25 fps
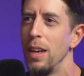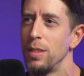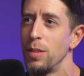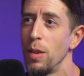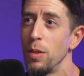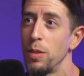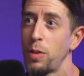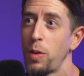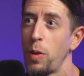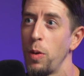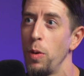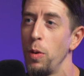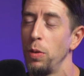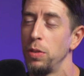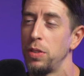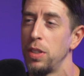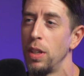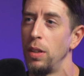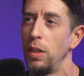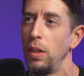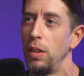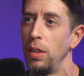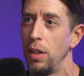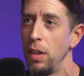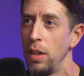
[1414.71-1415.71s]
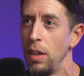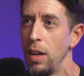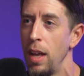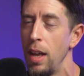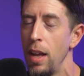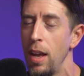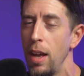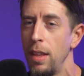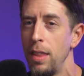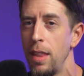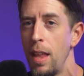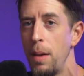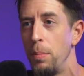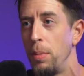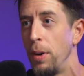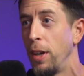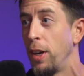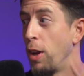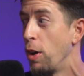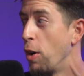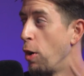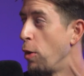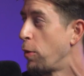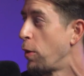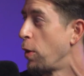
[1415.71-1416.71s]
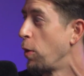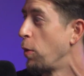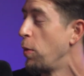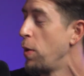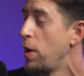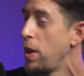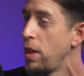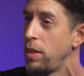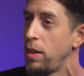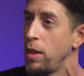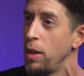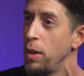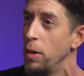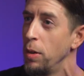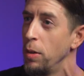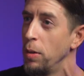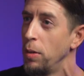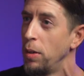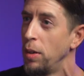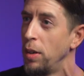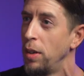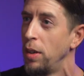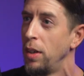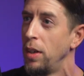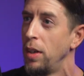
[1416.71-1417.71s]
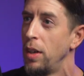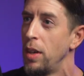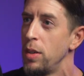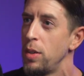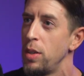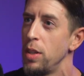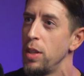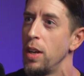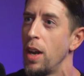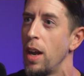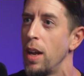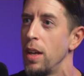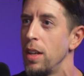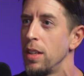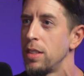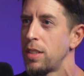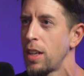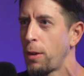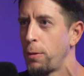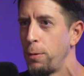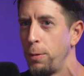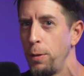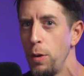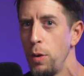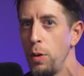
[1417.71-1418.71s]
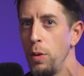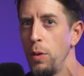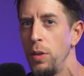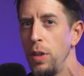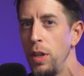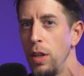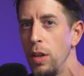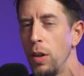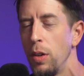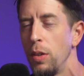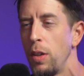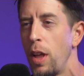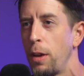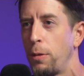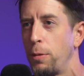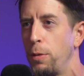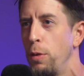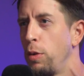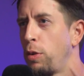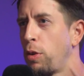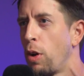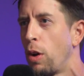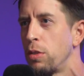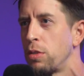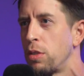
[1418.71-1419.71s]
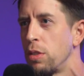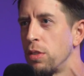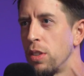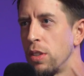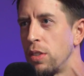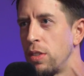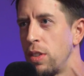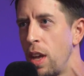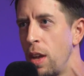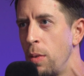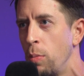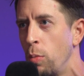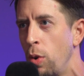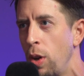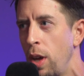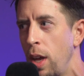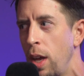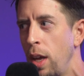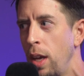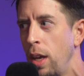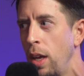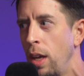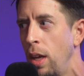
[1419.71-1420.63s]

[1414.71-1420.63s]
So it's cool to learn it and then bring it over with you to the United. It's like food, you know, like food culture is the same way.